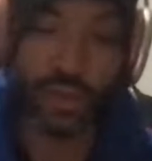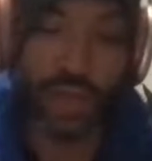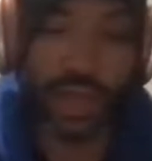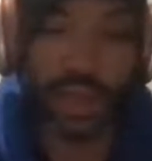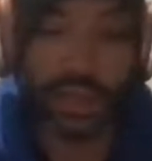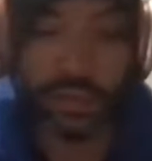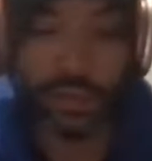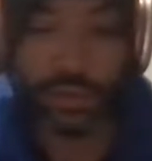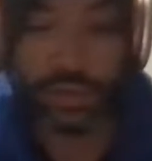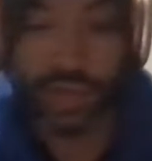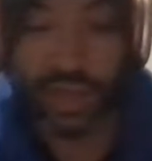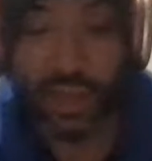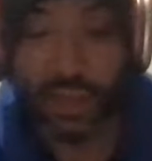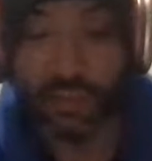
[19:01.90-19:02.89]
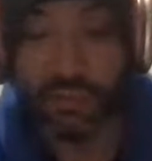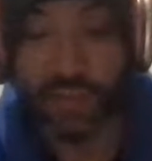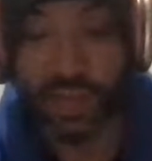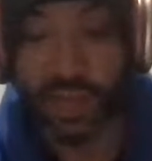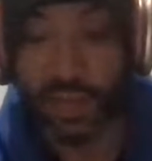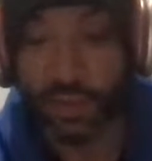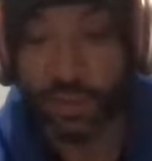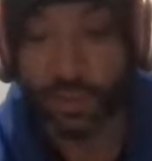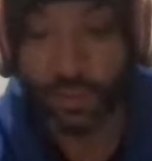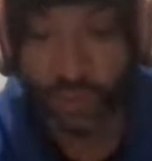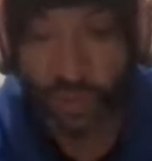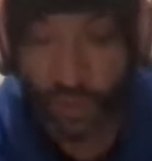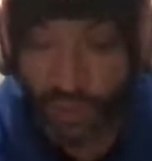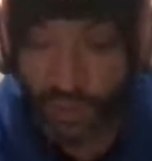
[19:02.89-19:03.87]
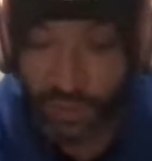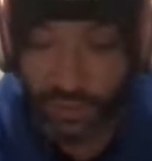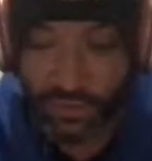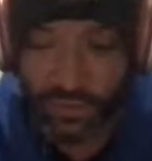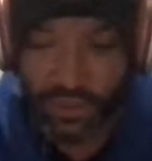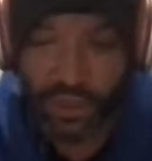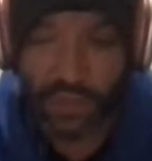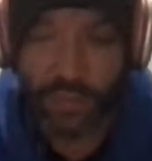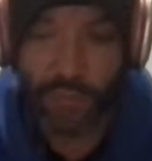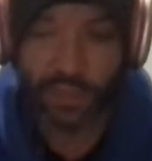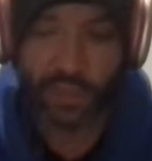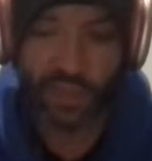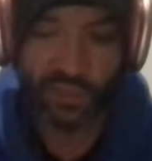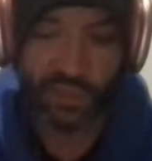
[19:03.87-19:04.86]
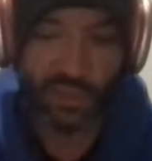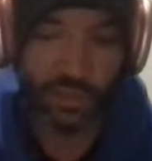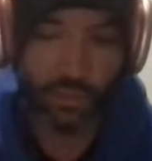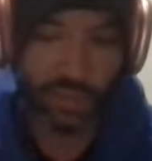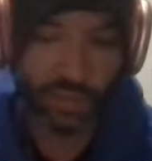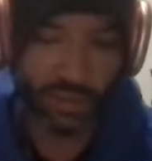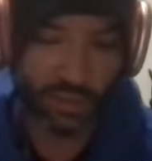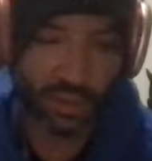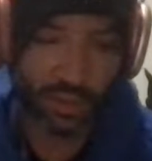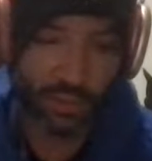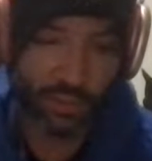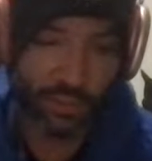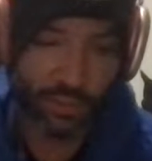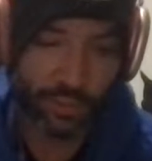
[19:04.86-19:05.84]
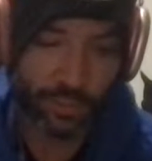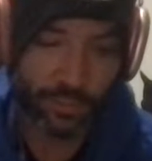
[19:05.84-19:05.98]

I could have and should have been giving to myself.